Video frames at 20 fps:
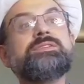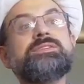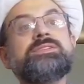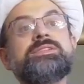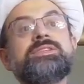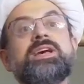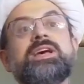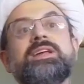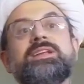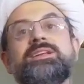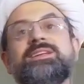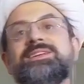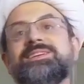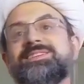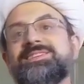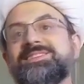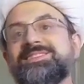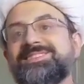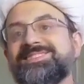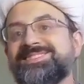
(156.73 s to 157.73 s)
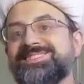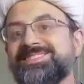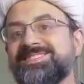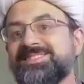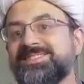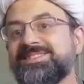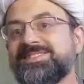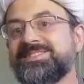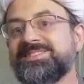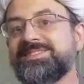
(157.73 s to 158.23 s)
said.
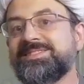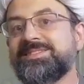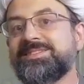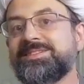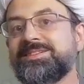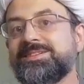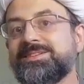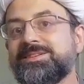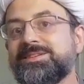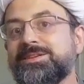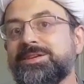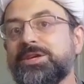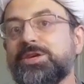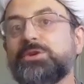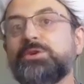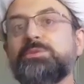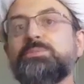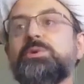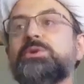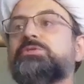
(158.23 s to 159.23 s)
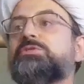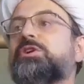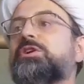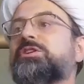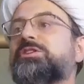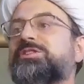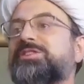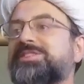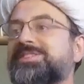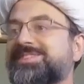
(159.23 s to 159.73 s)
It could be wrong.